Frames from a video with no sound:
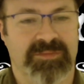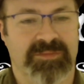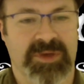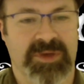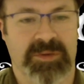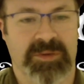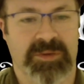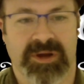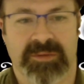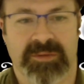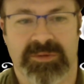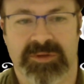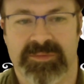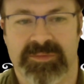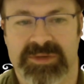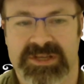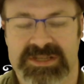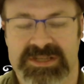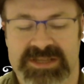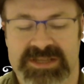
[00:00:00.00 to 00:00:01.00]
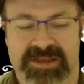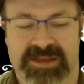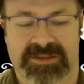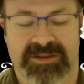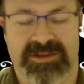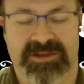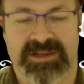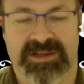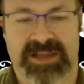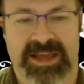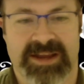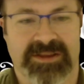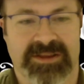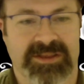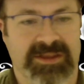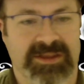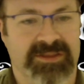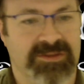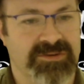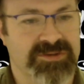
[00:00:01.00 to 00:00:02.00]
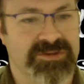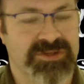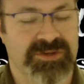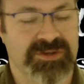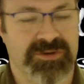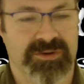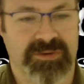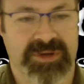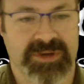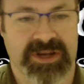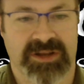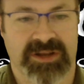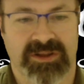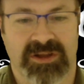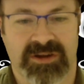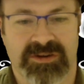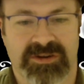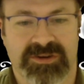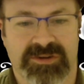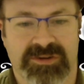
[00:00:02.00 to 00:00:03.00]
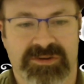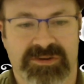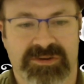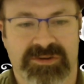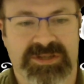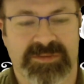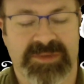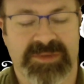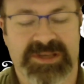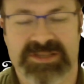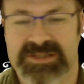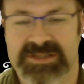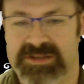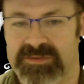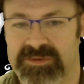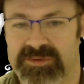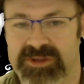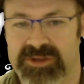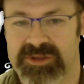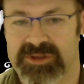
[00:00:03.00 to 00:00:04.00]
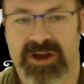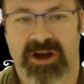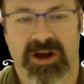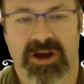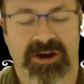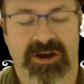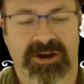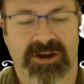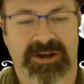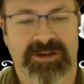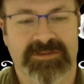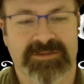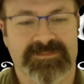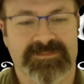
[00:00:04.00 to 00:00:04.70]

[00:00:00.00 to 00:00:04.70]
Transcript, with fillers: people were able to piece together later that those two don't get along due to some incident with a car.